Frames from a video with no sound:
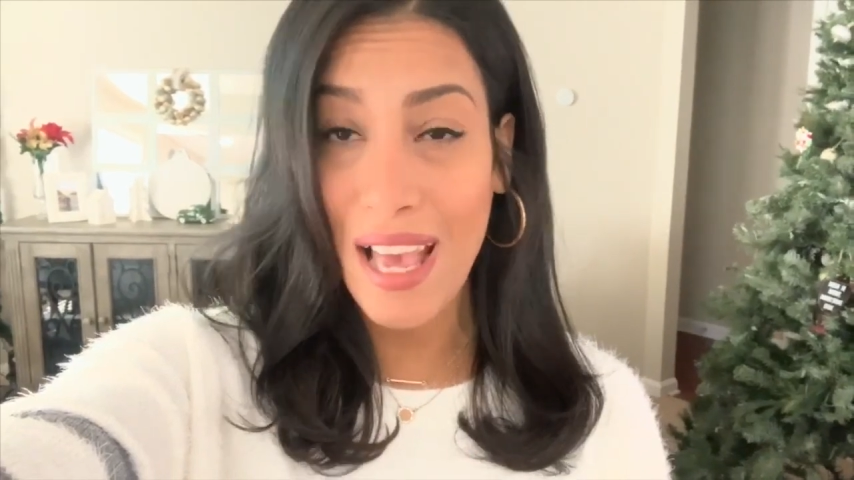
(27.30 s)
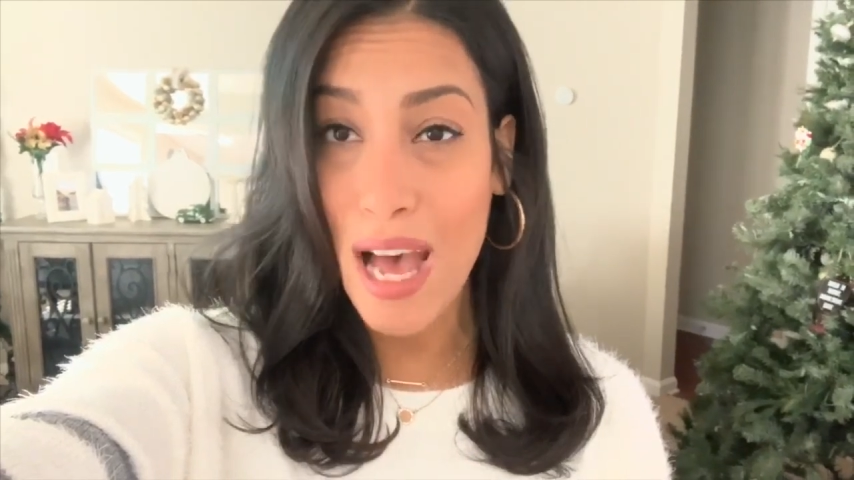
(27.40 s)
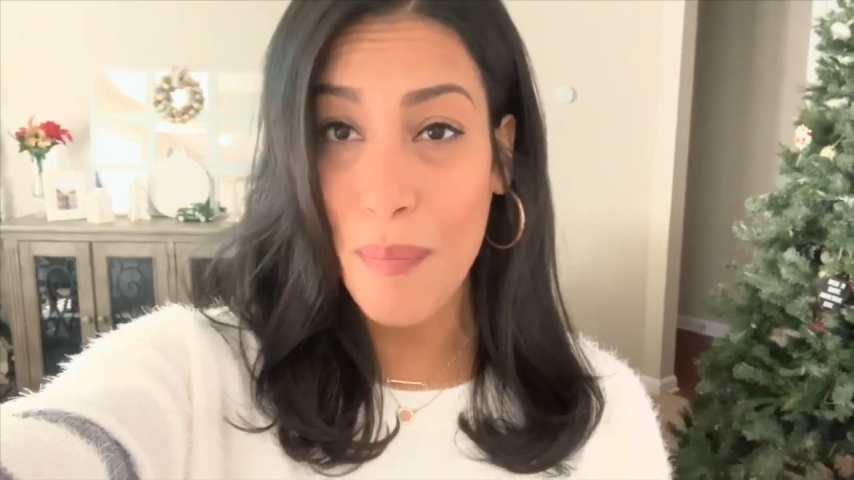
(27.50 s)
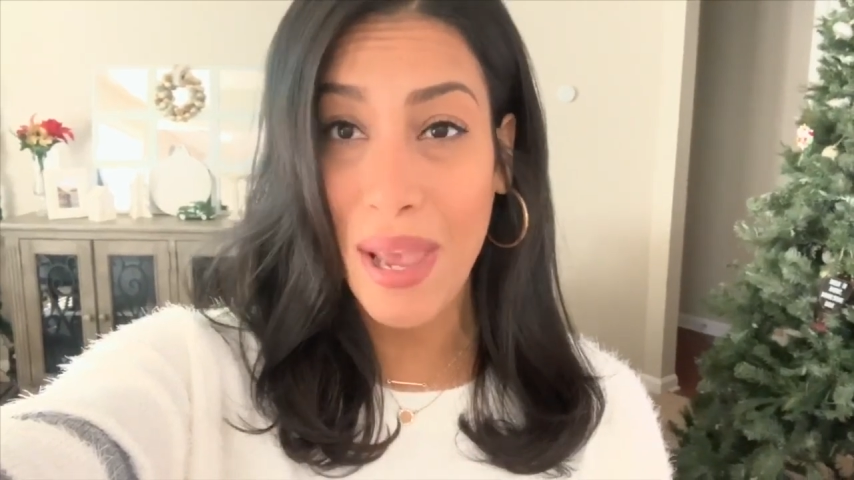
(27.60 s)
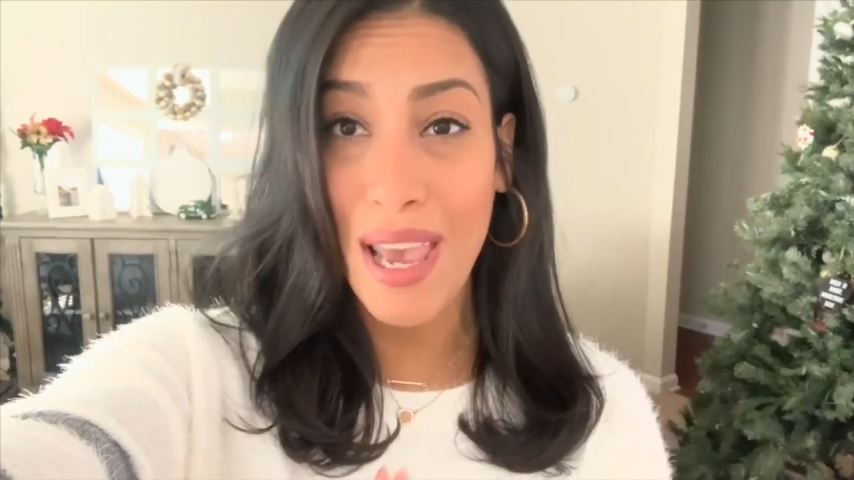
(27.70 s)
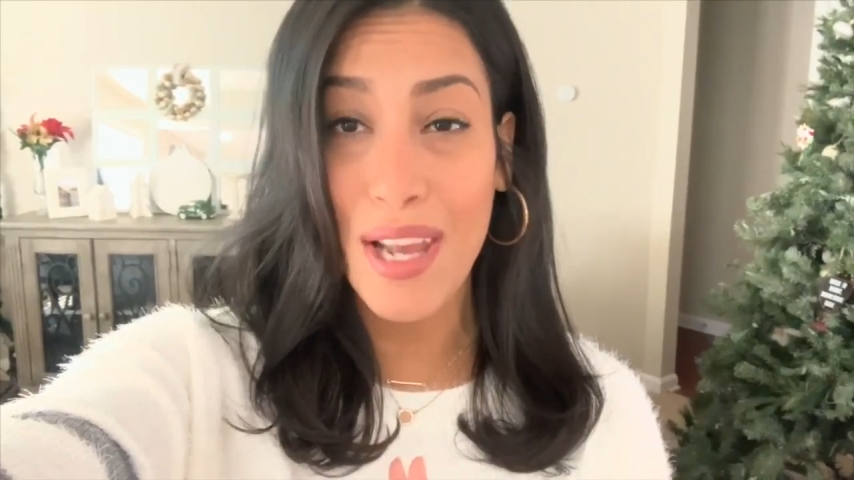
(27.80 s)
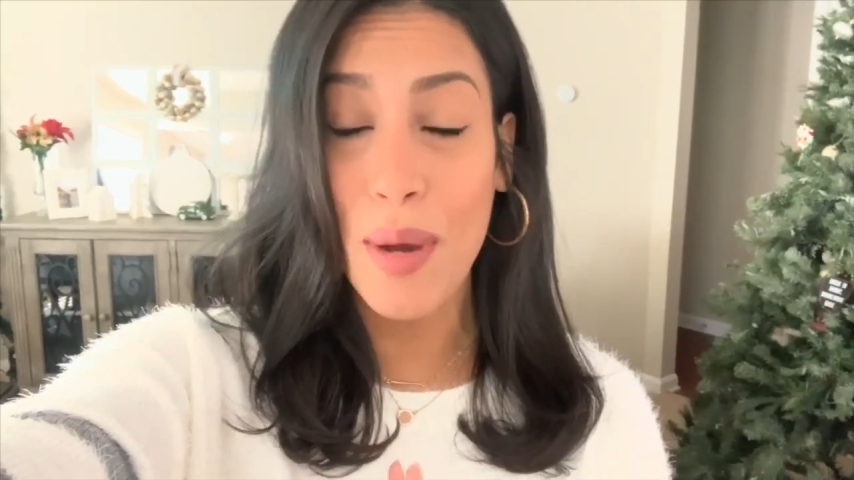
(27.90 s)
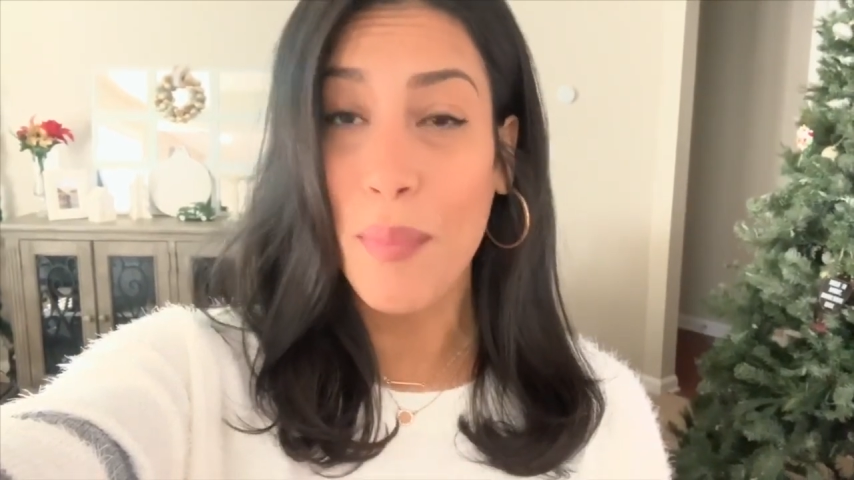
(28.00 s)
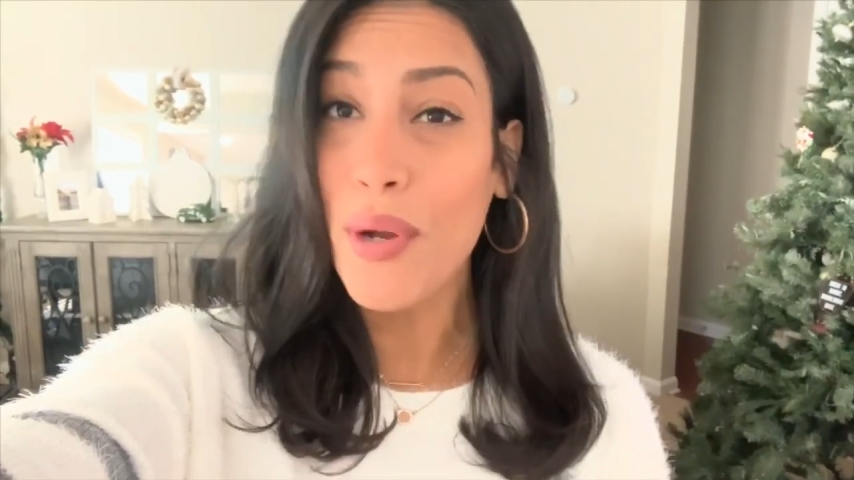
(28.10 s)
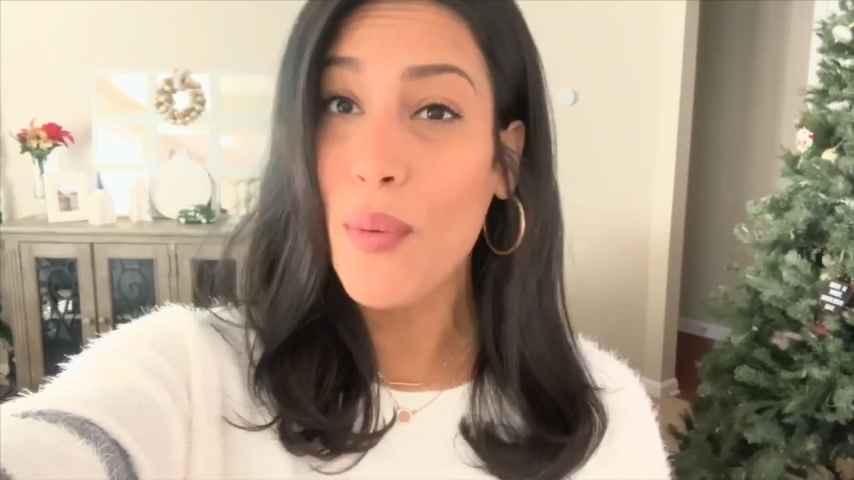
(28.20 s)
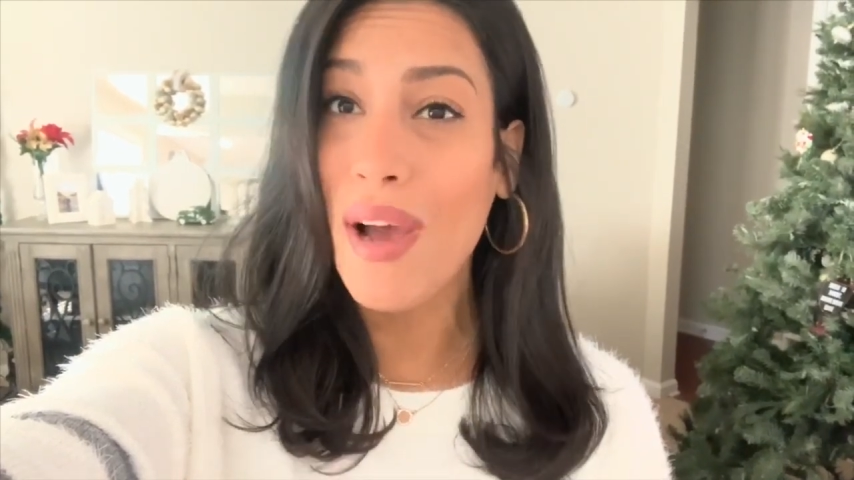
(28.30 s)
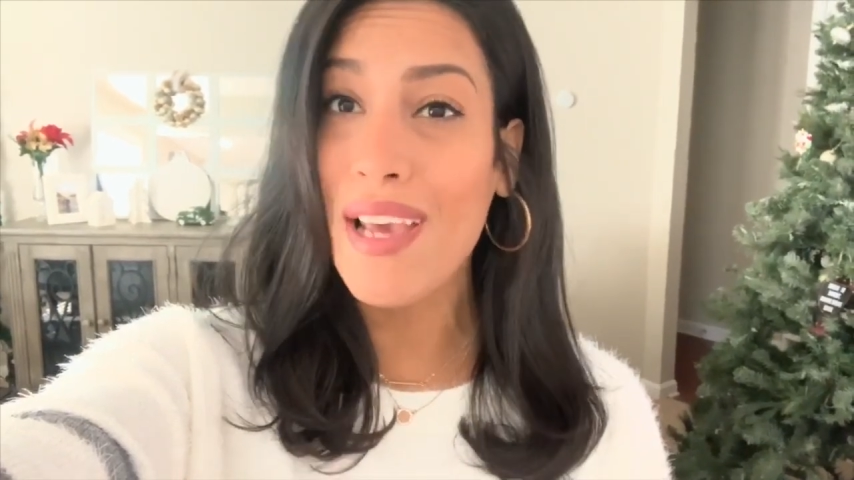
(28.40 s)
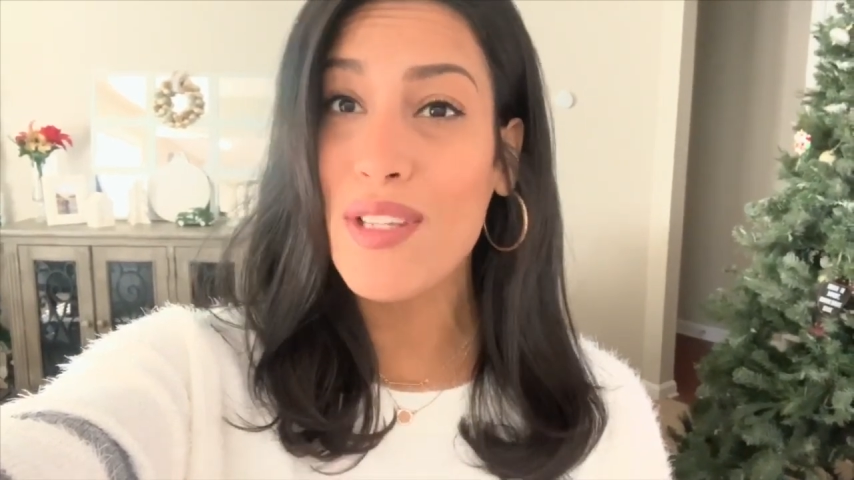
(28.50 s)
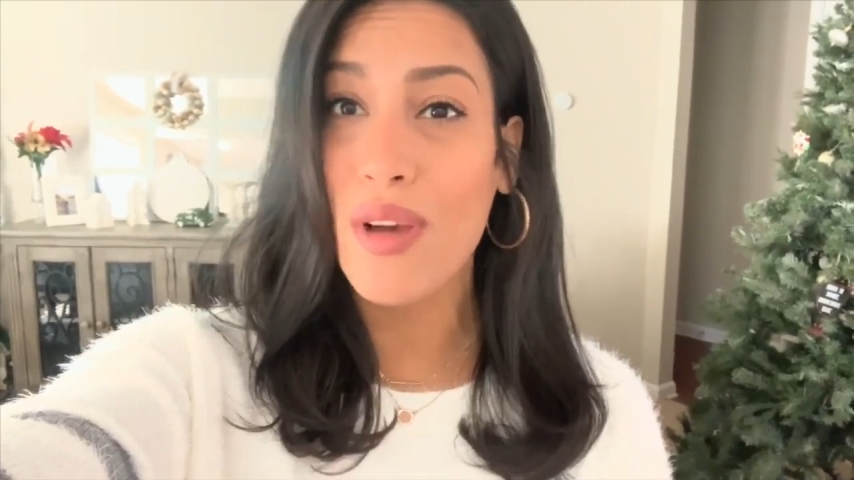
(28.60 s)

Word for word: up, and put away.